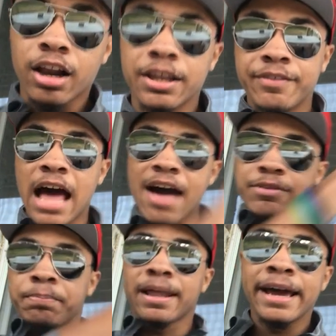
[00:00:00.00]
I'll leave it,
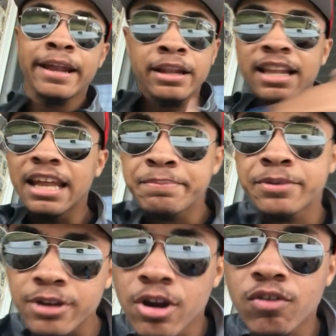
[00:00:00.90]
have it planned,
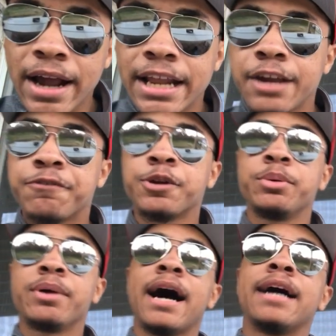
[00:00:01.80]
clips right here for
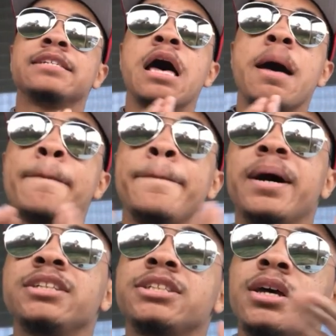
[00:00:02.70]
you guys.
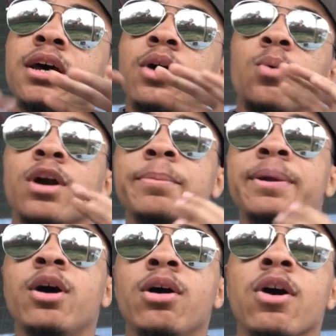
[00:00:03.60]
But we're gonna
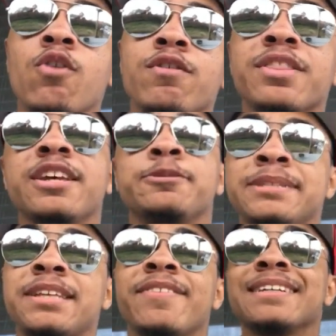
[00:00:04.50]
be going over this
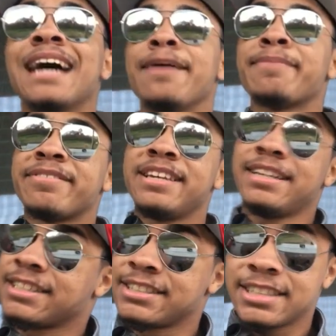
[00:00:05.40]
specific type of
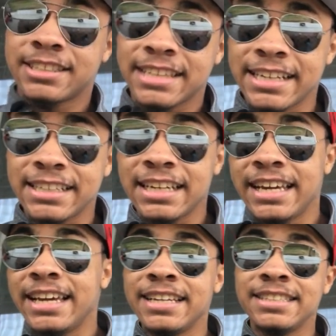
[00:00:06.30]
Santa, because this Santa
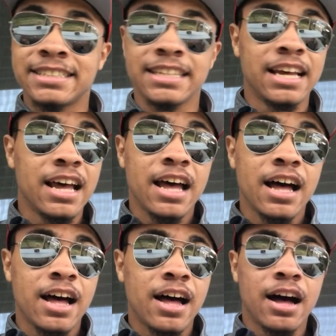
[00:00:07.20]
is
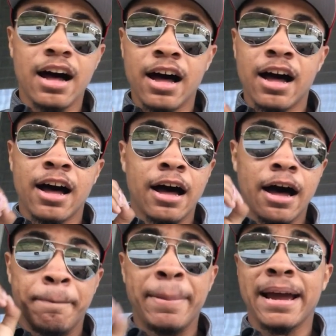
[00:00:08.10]
uh,
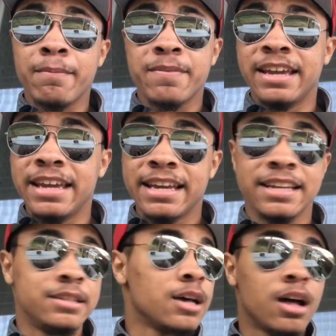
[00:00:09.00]
a B A M F. He
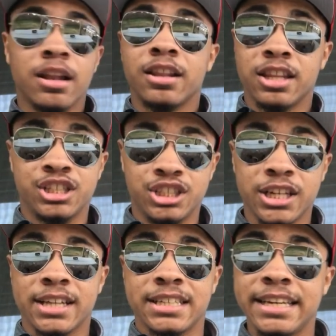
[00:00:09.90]
is
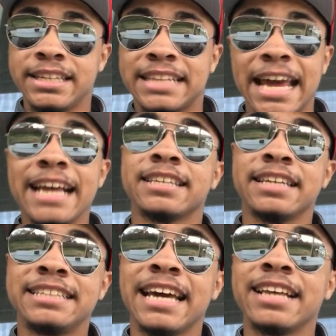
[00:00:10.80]
legit. He
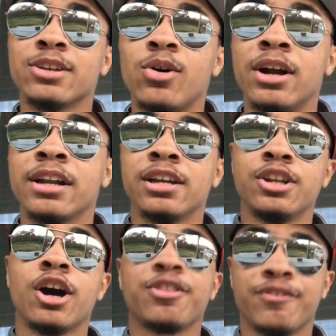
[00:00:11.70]
takes he takes on
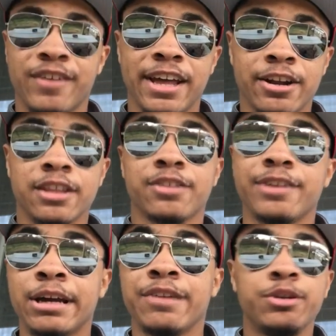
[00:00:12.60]
Darth Vader in this video.